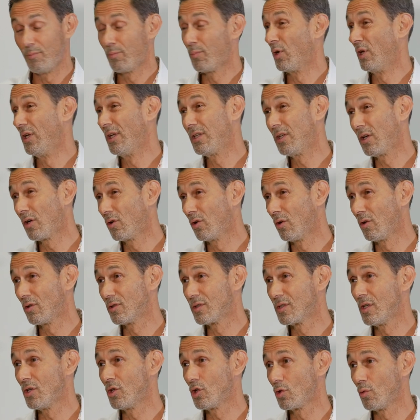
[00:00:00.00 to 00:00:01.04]
political
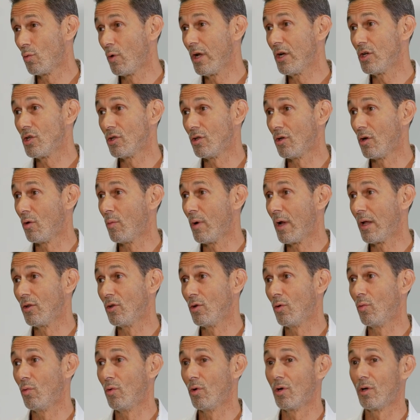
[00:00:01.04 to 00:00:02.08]
situation around
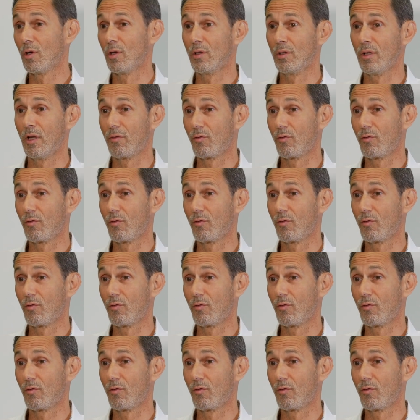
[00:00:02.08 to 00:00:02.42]
the world.